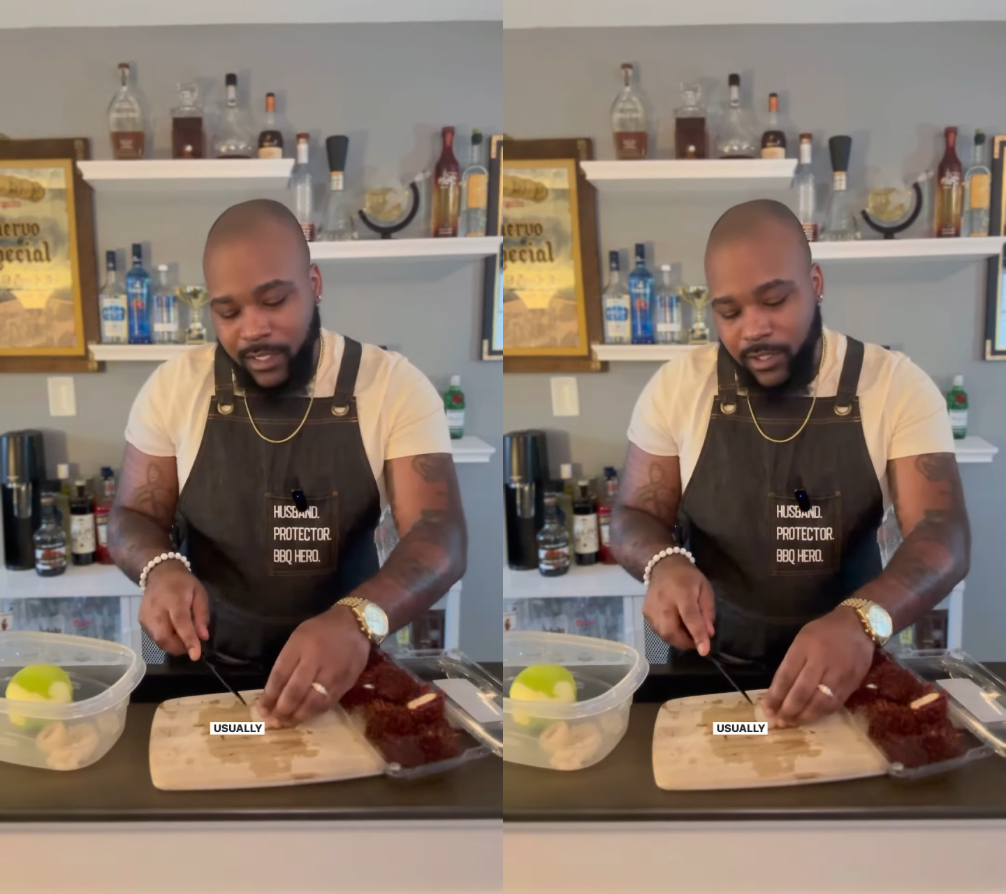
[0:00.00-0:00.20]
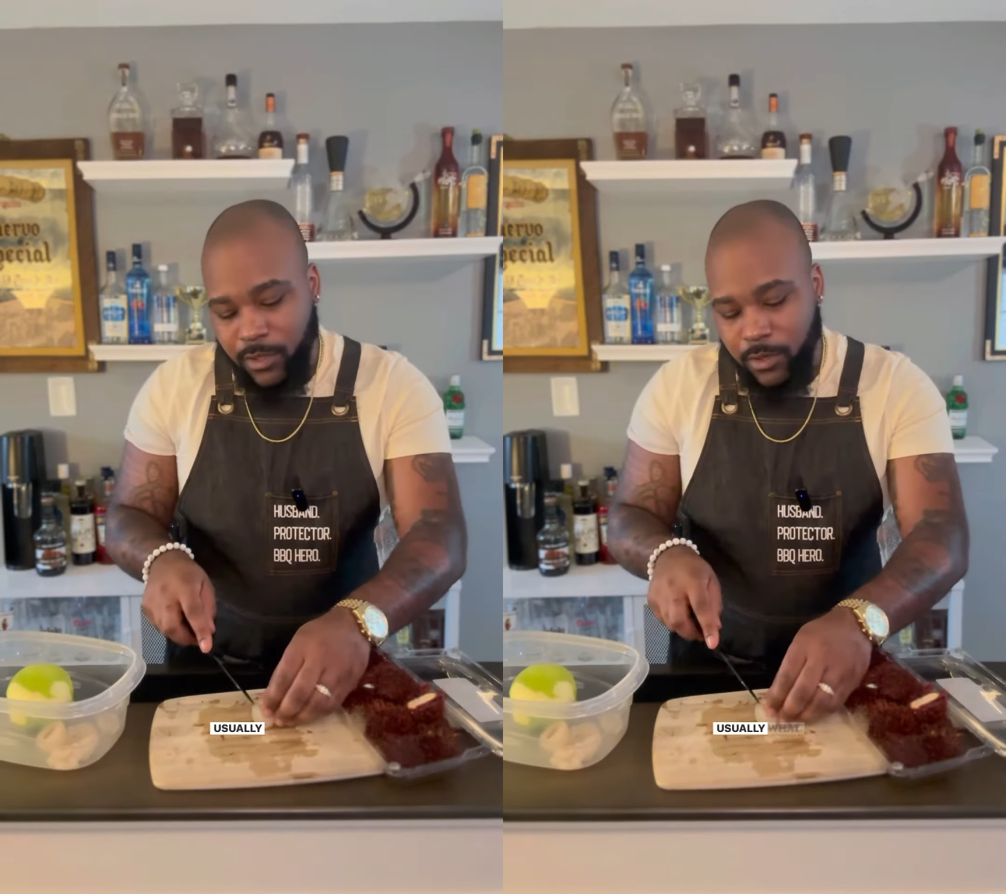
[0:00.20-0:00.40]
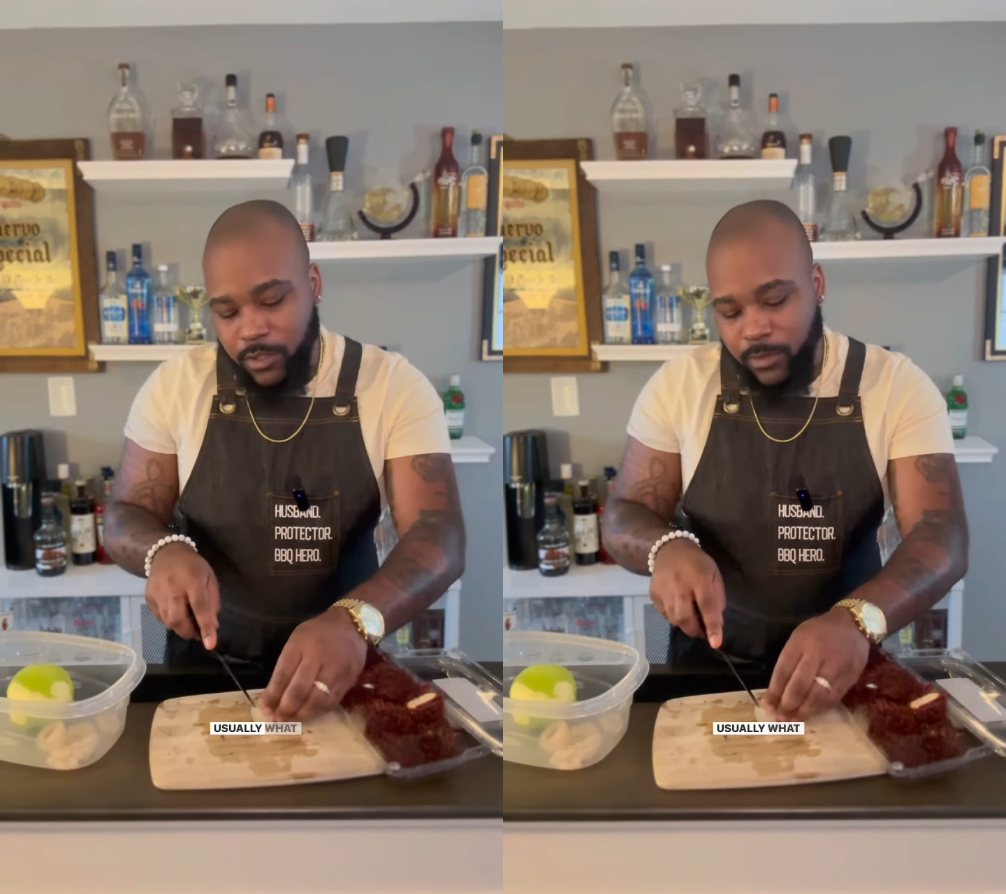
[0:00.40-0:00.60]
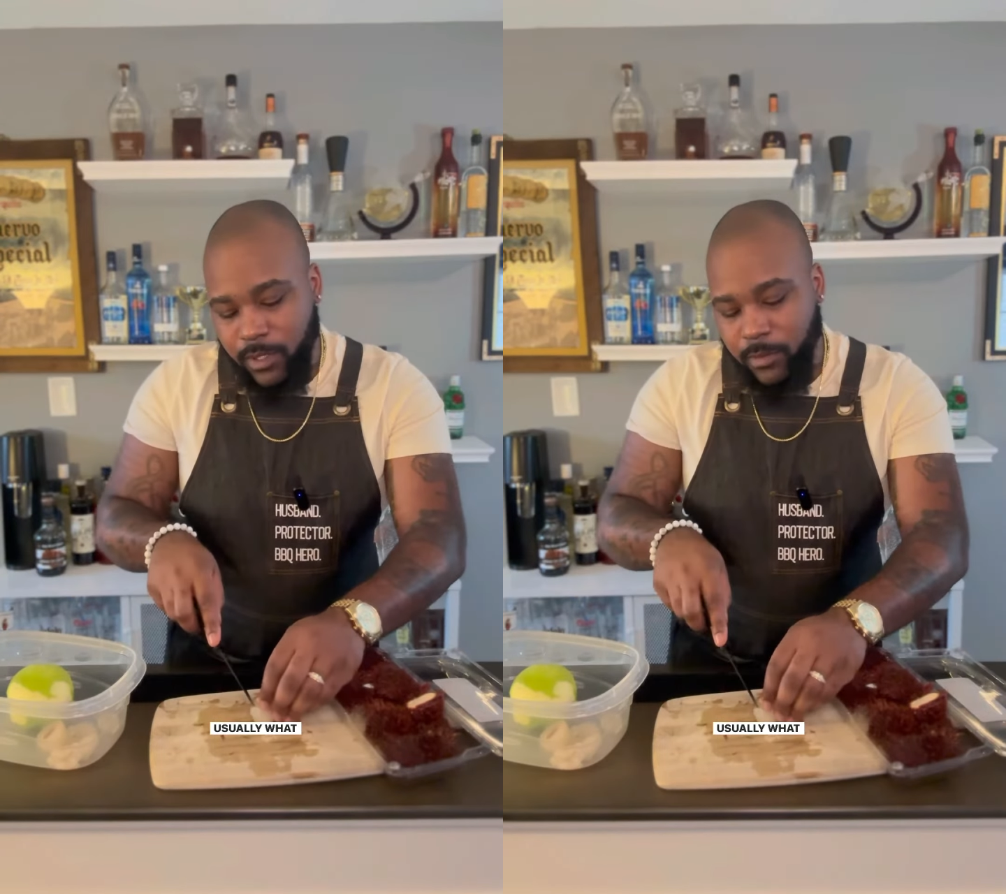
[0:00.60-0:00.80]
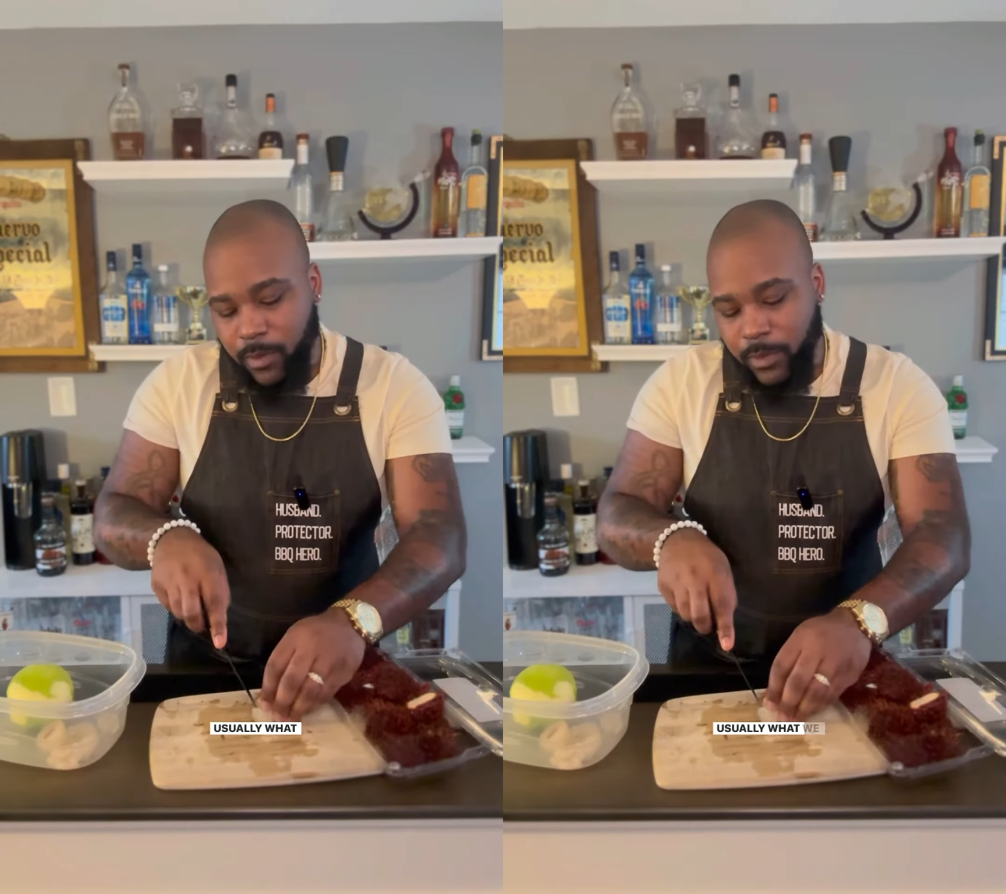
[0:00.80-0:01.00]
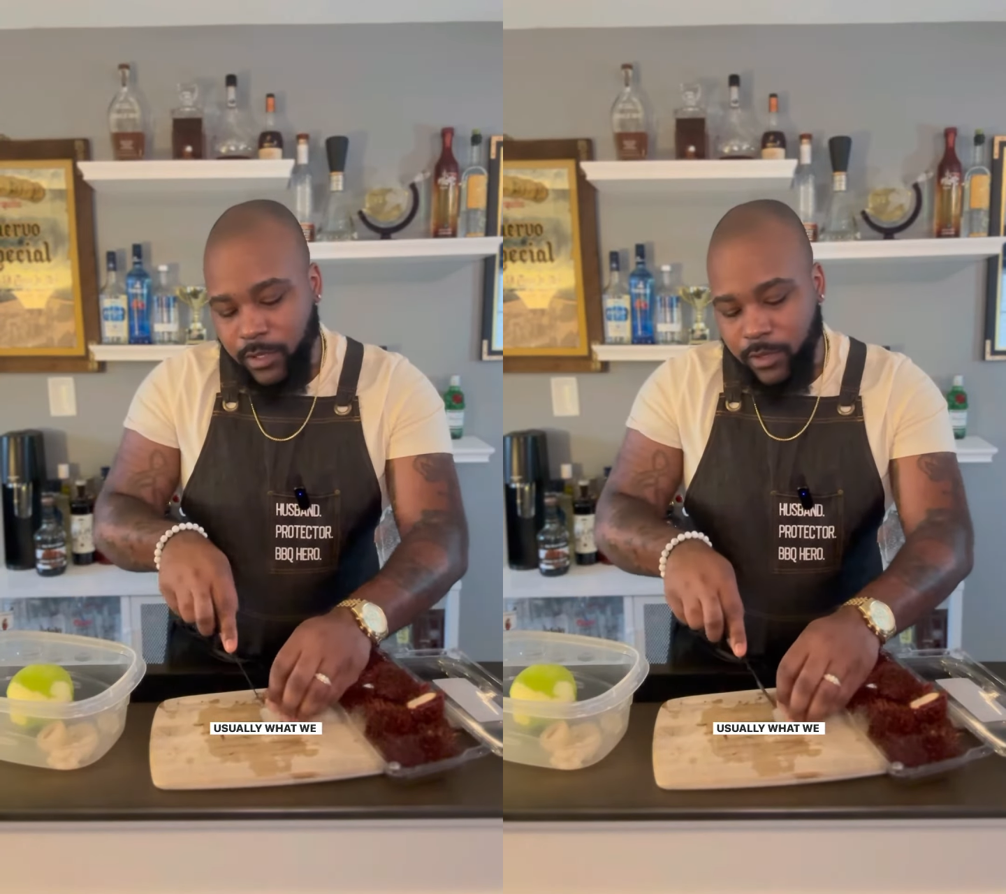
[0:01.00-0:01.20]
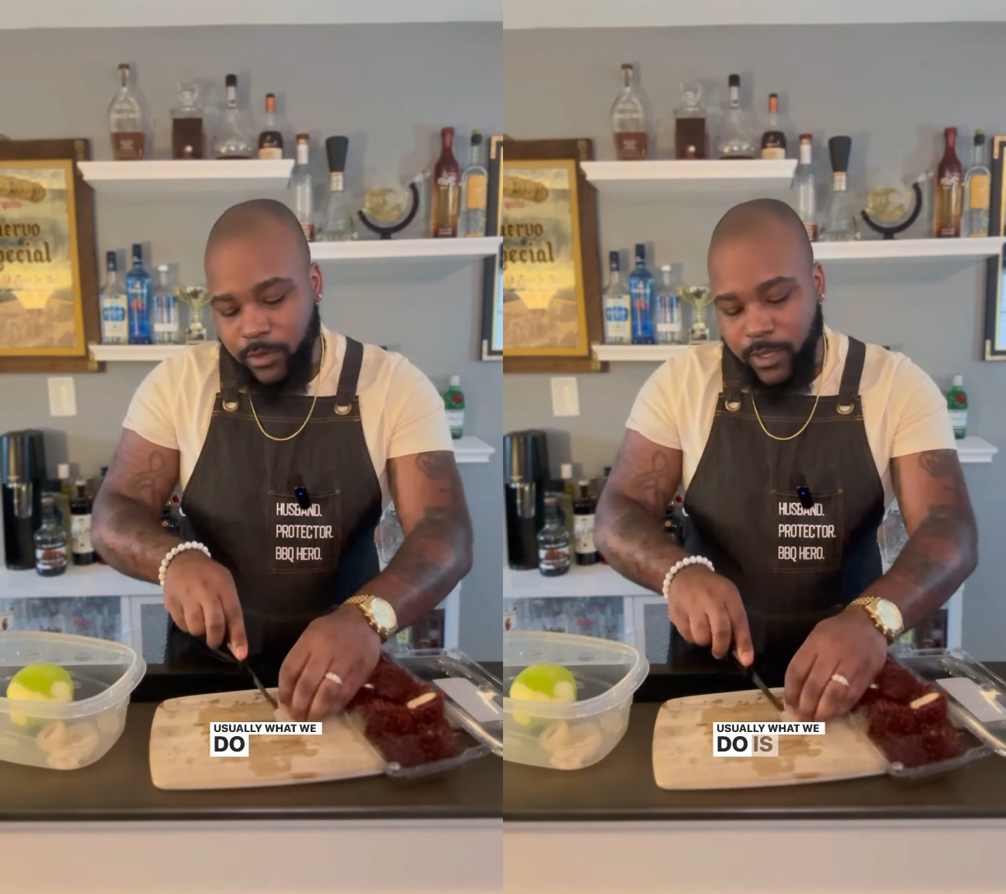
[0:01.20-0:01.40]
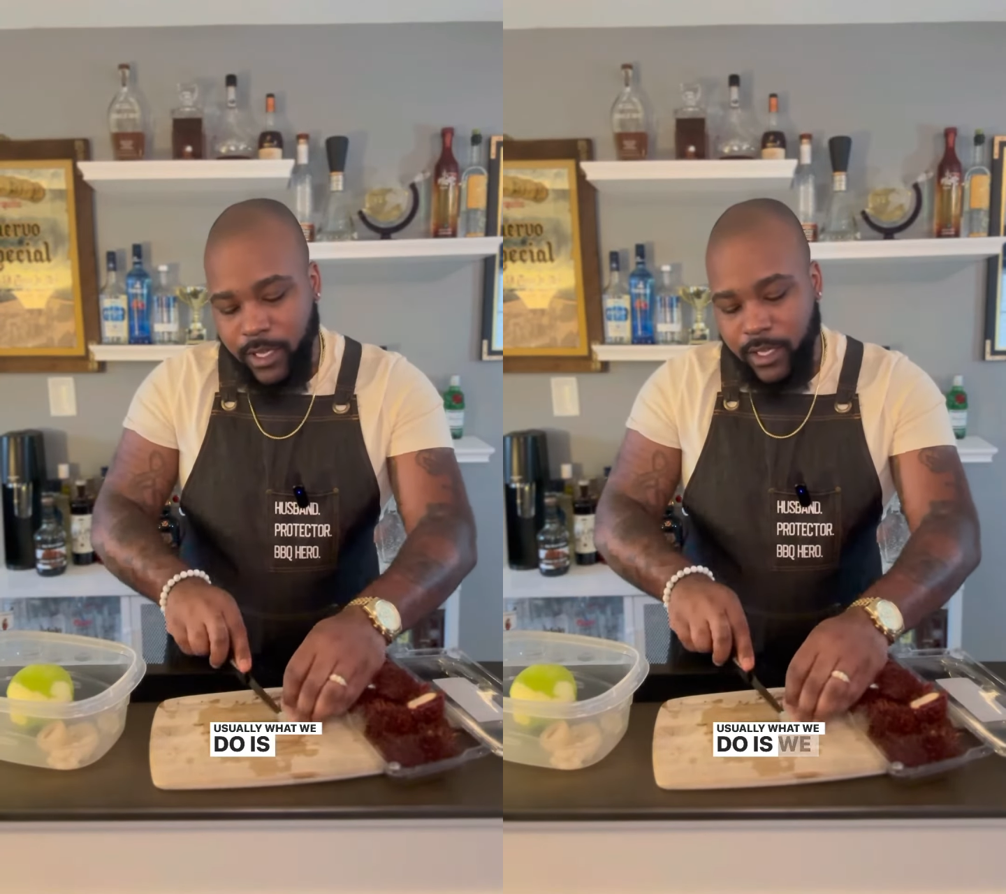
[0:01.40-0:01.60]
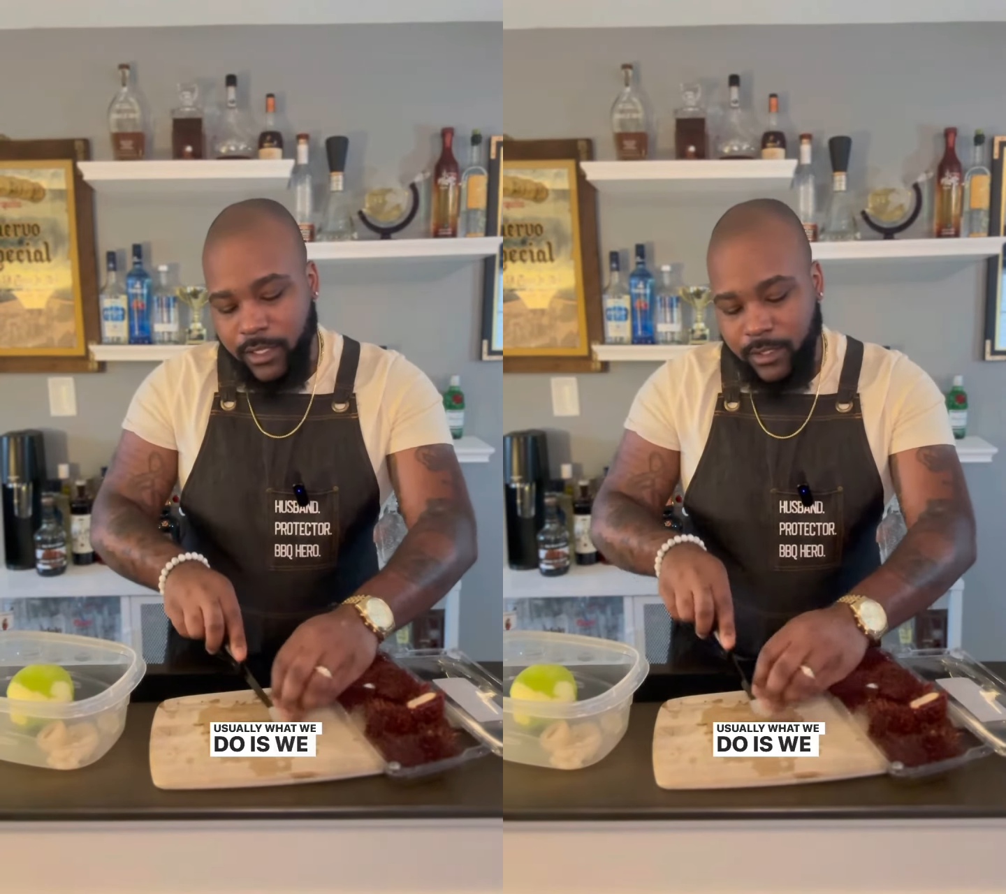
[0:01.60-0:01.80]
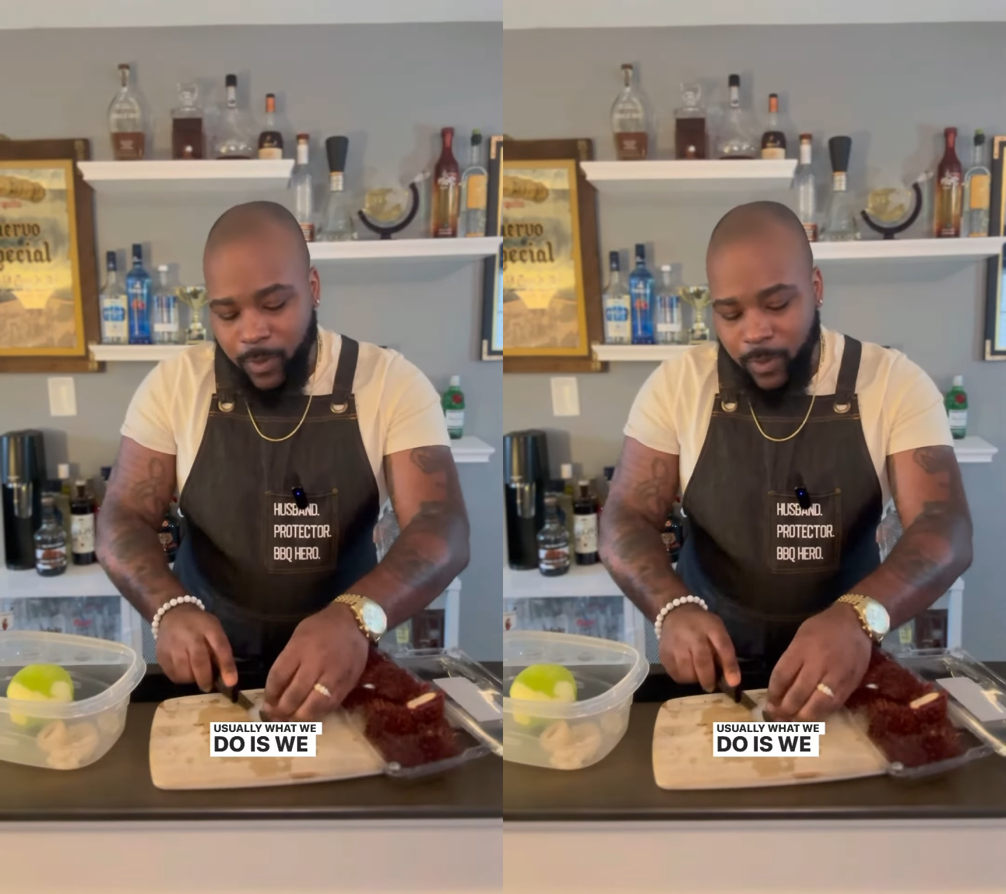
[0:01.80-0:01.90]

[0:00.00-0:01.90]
Usually what we do is